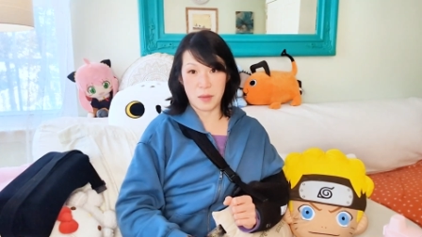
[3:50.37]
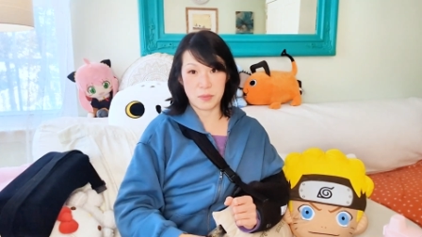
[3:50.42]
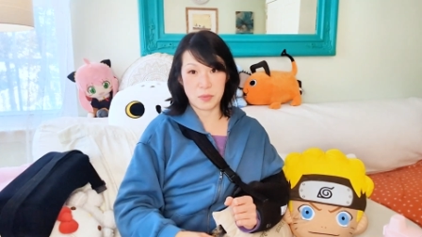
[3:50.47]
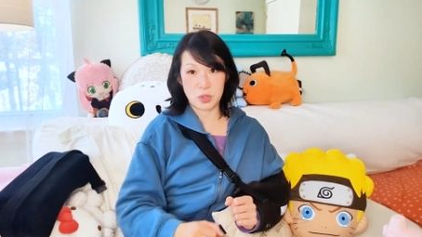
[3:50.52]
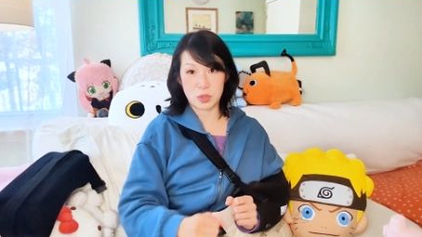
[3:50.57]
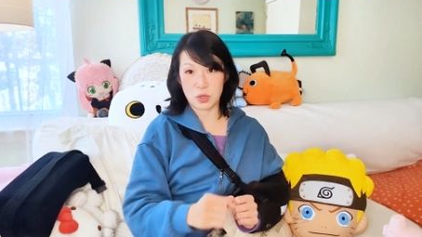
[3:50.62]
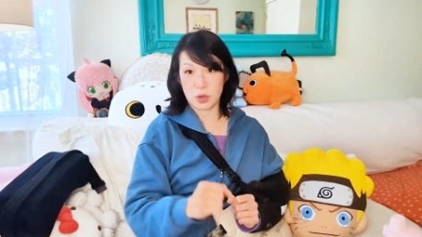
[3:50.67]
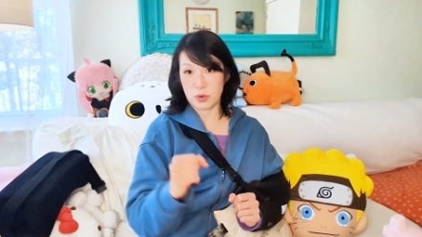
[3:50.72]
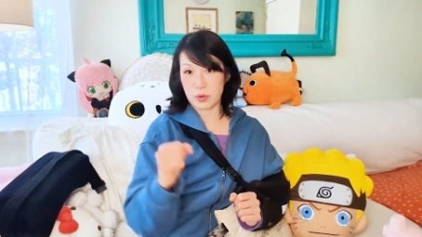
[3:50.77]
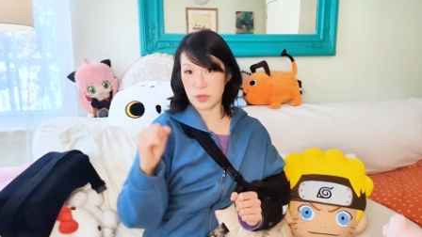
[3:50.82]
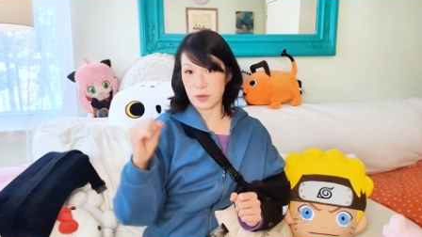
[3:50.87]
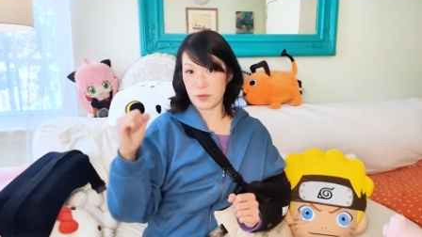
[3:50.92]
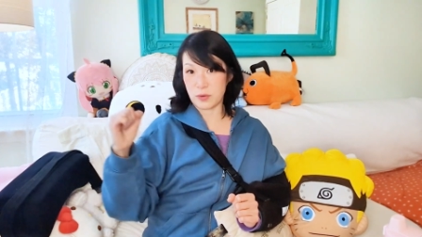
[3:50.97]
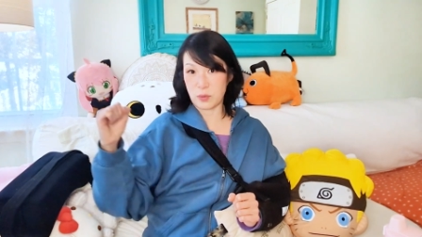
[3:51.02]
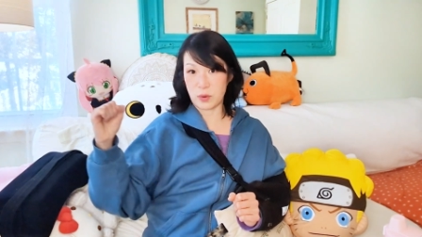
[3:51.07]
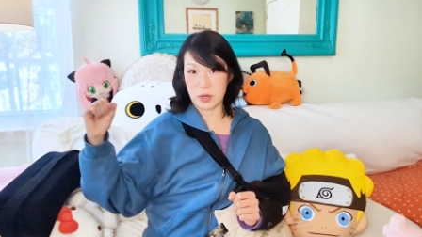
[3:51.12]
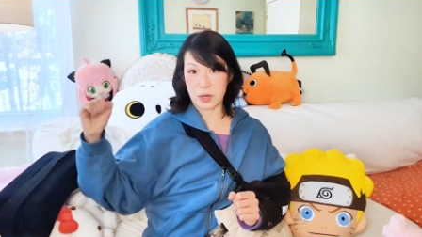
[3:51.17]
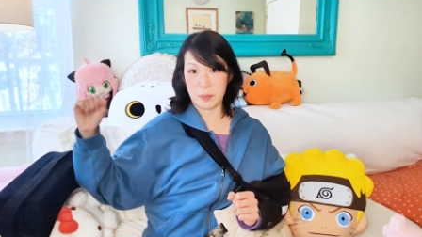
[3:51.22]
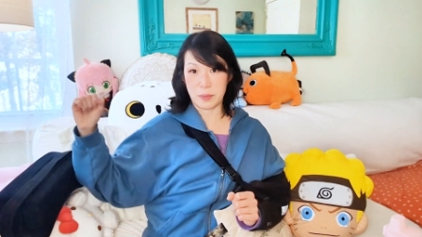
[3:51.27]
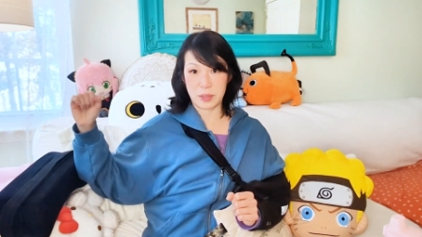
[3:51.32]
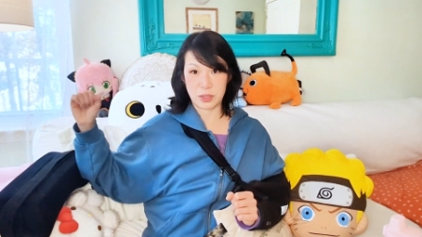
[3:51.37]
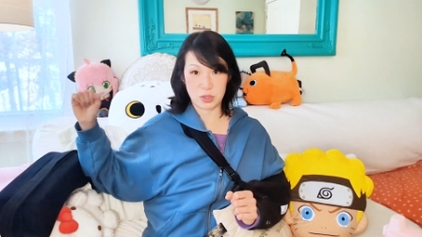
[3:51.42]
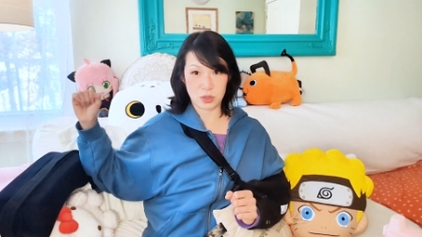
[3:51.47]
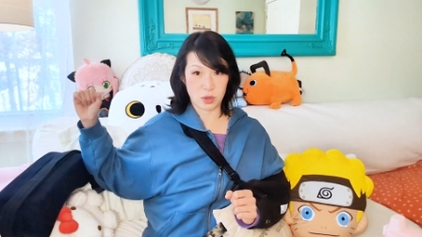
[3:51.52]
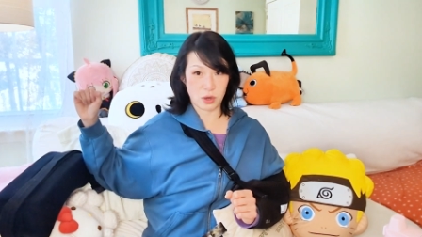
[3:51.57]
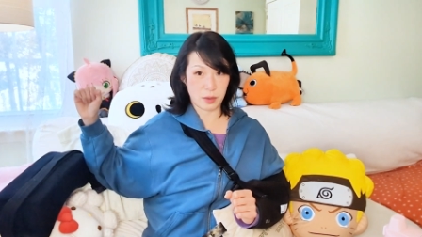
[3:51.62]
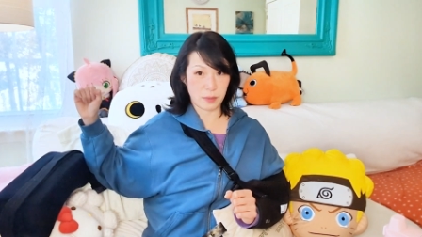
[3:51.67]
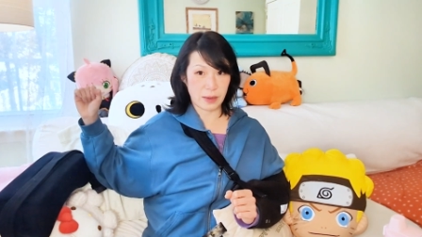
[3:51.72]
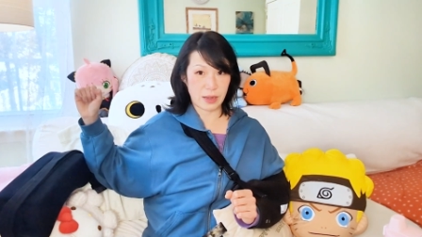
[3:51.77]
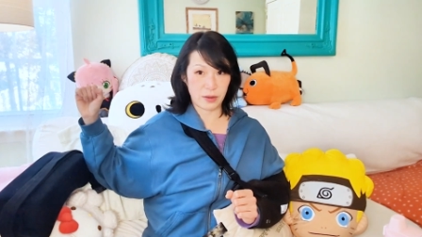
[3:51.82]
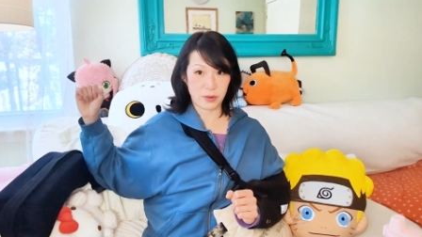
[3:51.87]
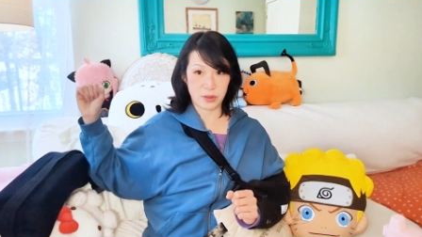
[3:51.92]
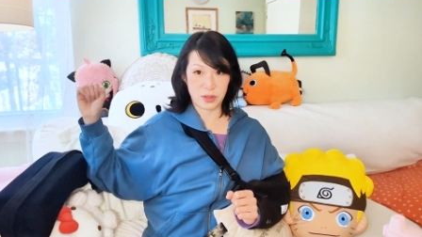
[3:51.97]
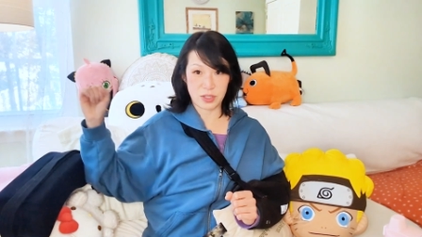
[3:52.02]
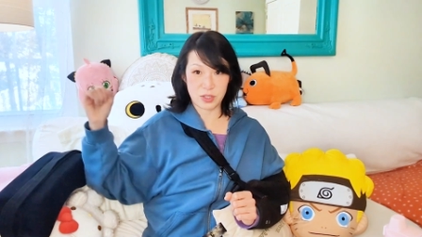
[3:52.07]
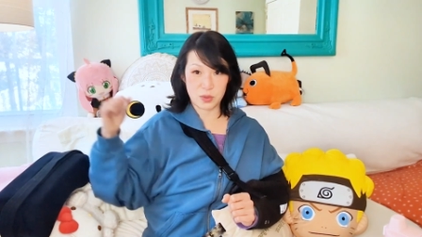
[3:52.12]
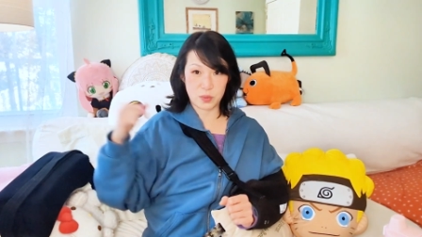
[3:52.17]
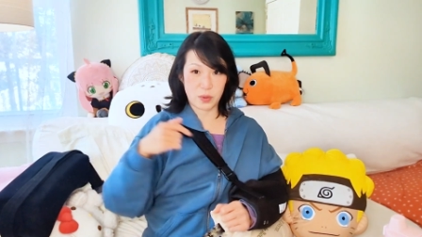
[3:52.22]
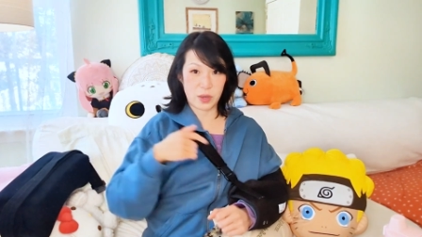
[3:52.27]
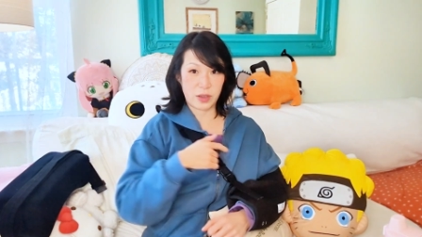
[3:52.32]
You don't even want to bend your arm out
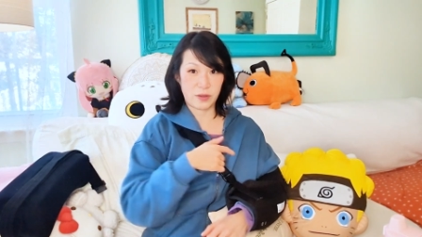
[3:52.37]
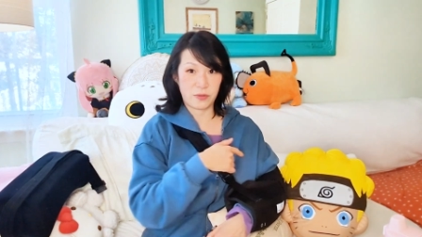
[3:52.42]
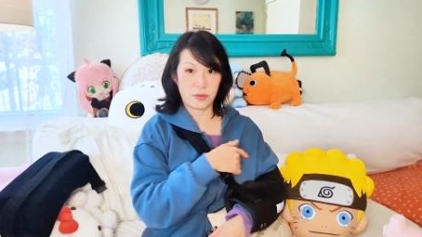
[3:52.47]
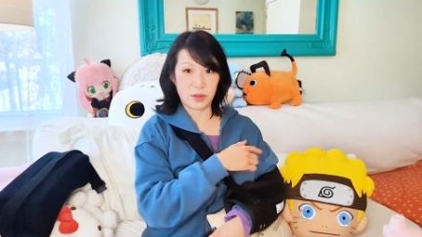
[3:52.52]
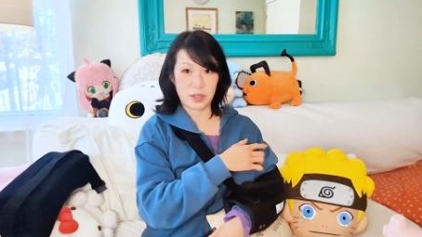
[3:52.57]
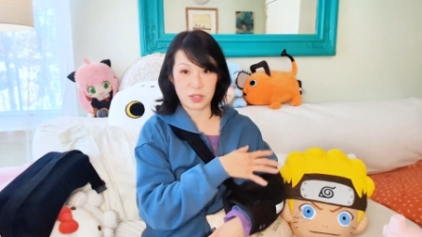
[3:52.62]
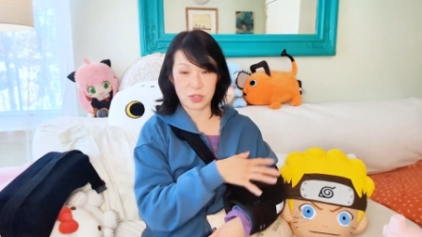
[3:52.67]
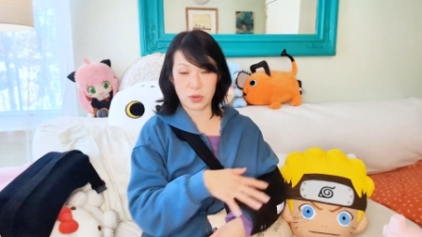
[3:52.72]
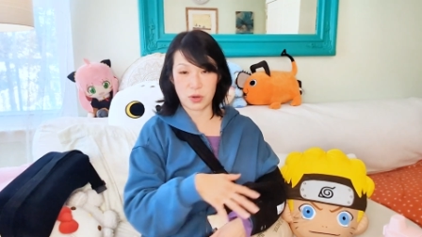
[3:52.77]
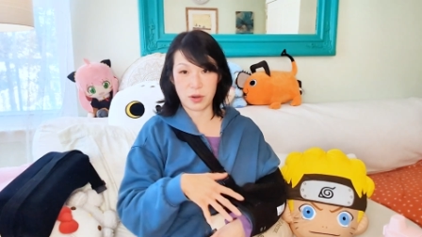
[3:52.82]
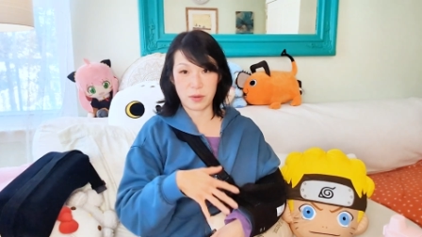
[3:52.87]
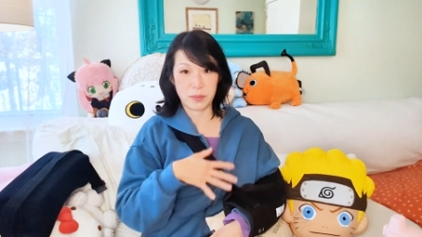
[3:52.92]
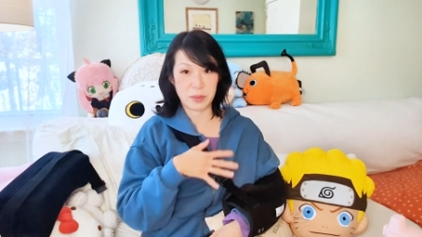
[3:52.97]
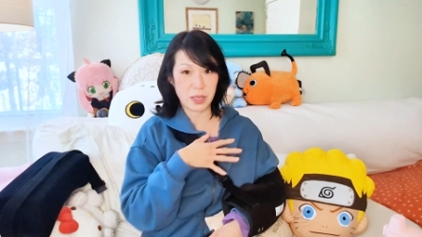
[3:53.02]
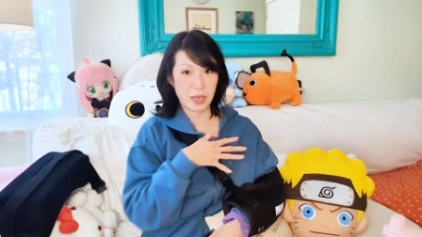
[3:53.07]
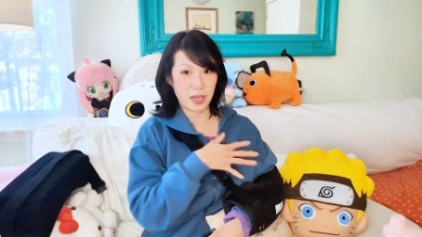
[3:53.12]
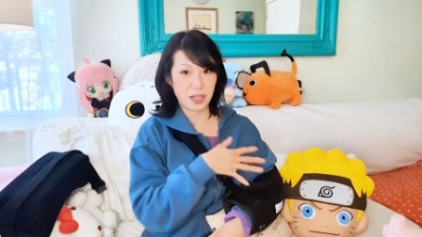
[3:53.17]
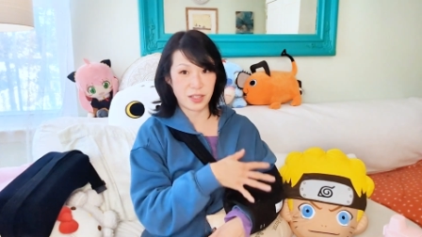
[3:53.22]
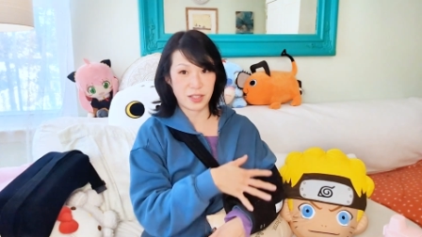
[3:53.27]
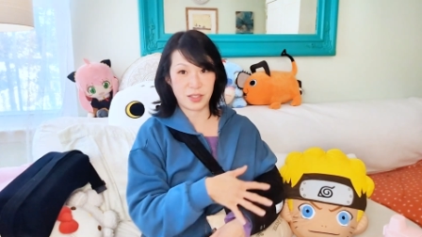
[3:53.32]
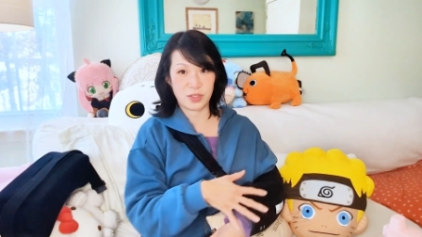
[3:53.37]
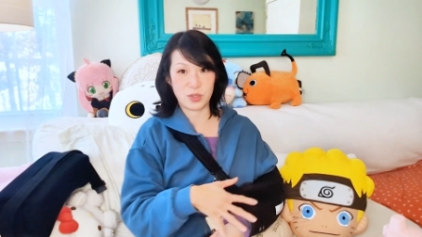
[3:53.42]
this way for this arm yet.